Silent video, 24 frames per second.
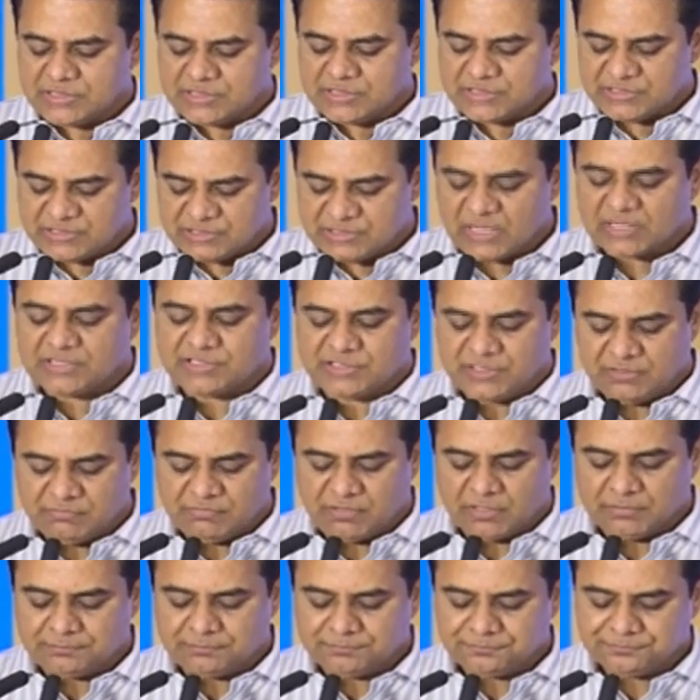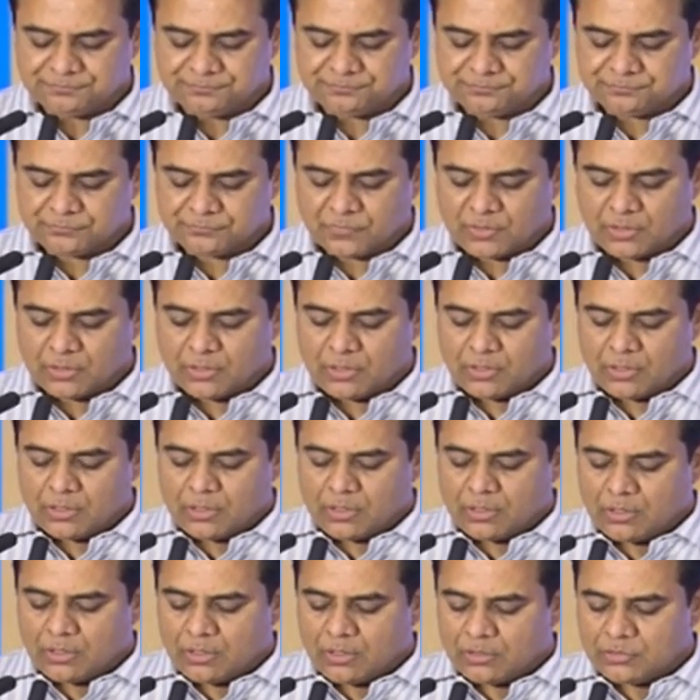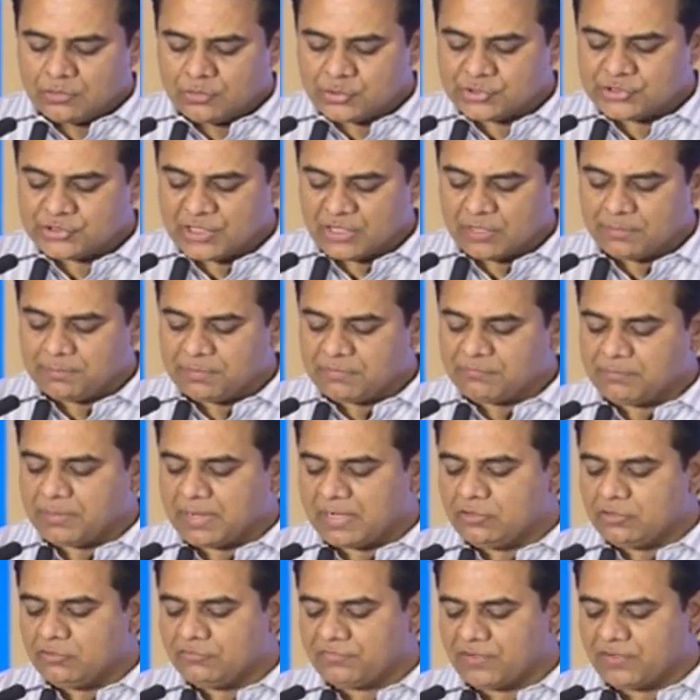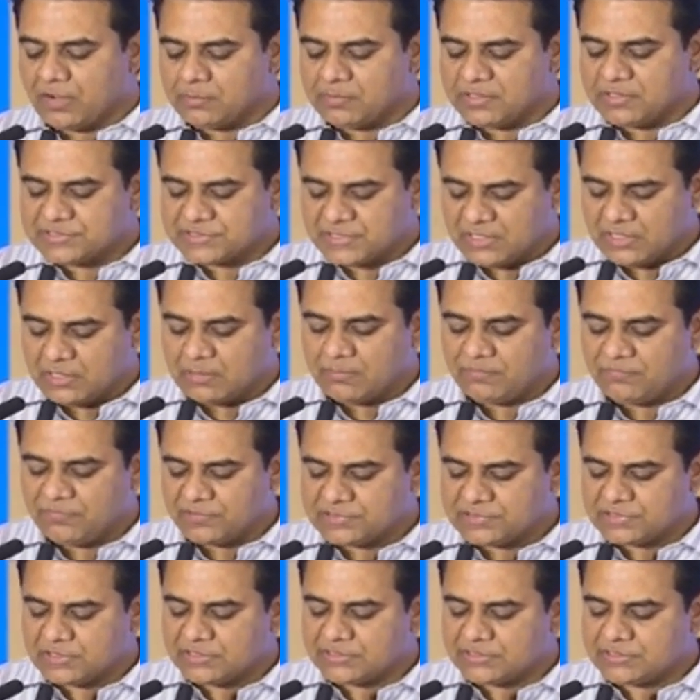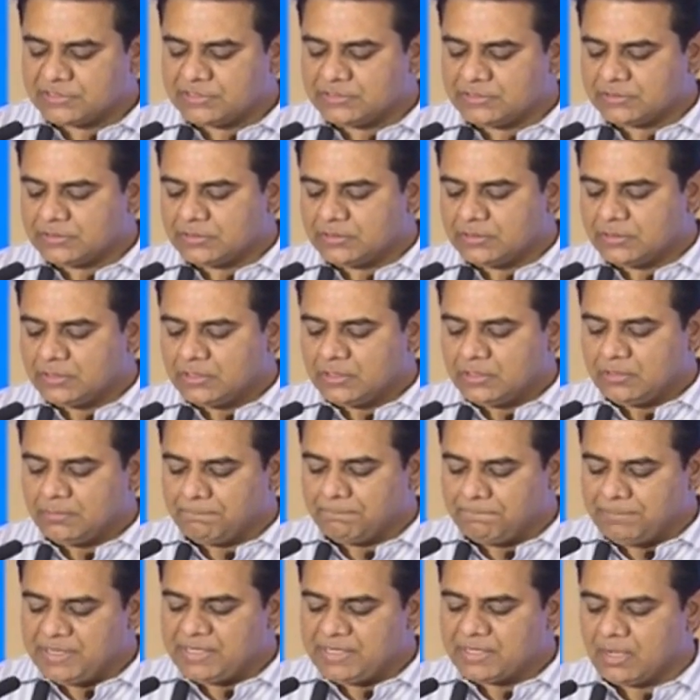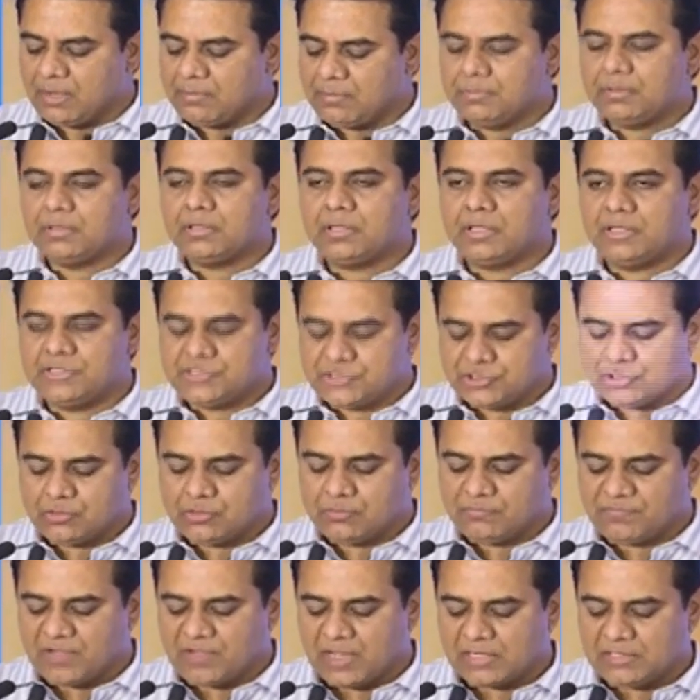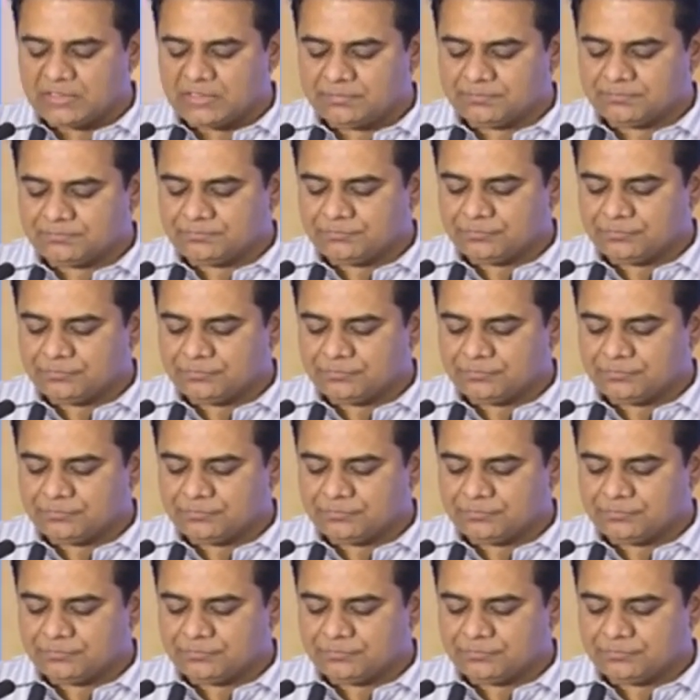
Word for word: Cytiva to set up a biopharma scale-up facility B Hub in Genome Valley.